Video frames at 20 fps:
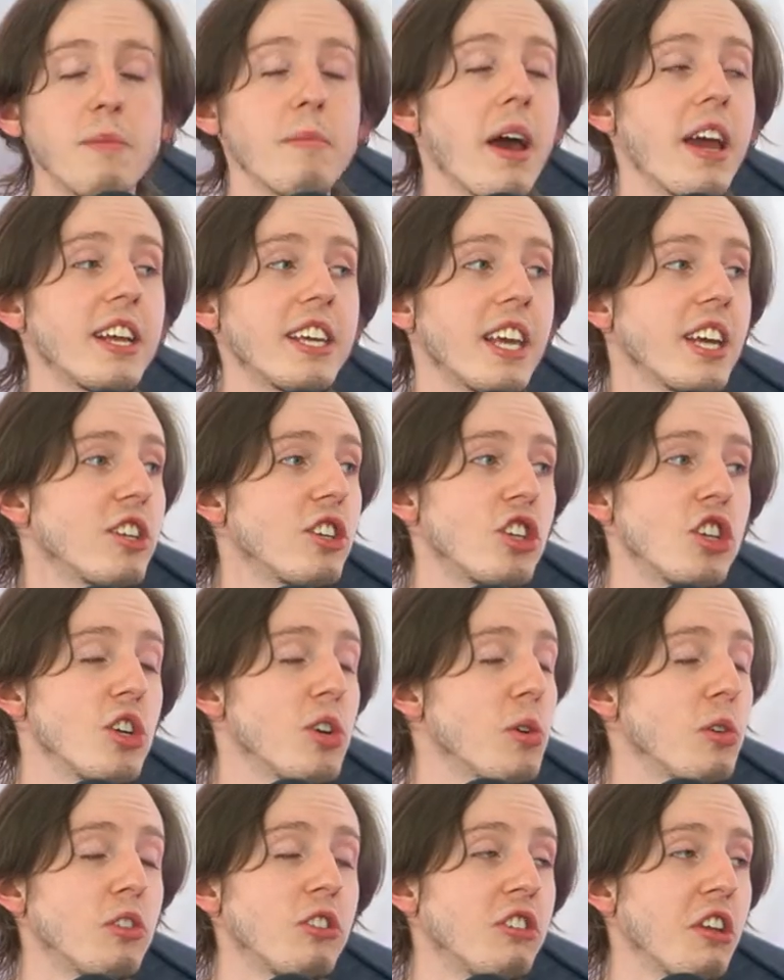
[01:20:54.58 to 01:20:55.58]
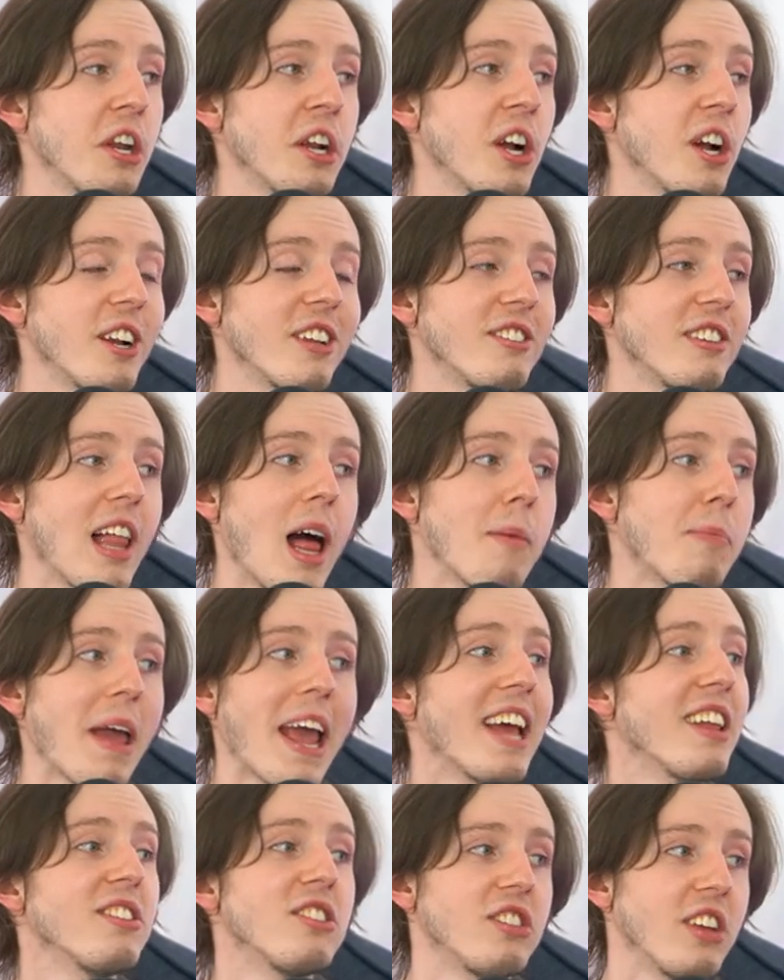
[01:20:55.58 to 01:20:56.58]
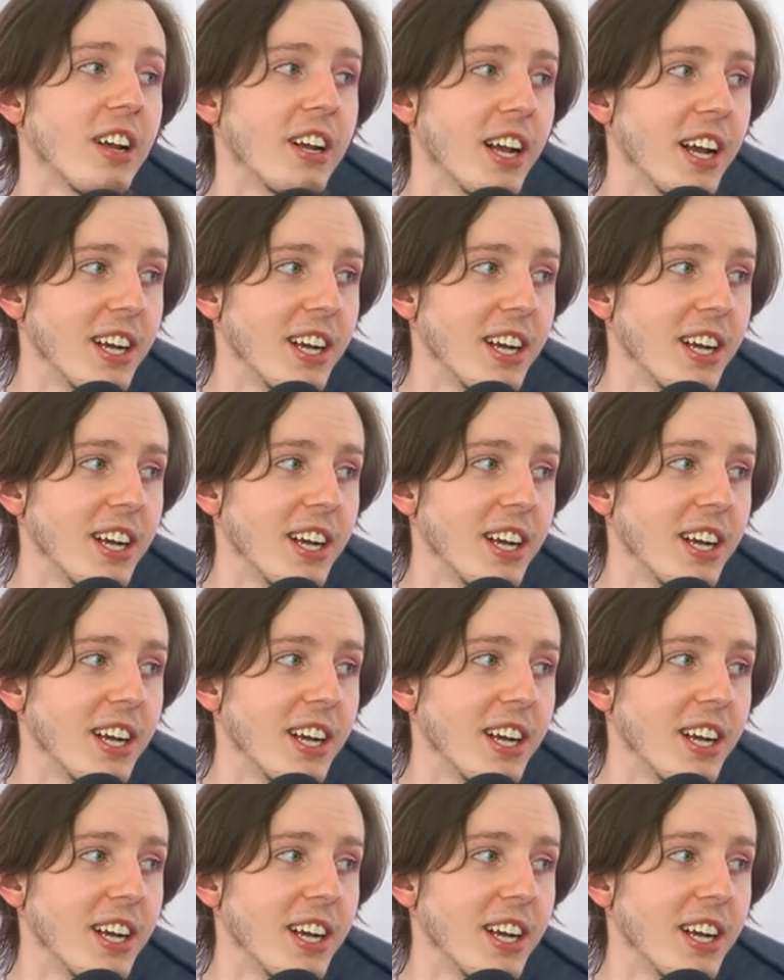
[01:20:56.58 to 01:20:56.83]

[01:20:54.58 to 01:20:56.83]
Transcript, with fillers: okay. might get you sitting on his lap and singing.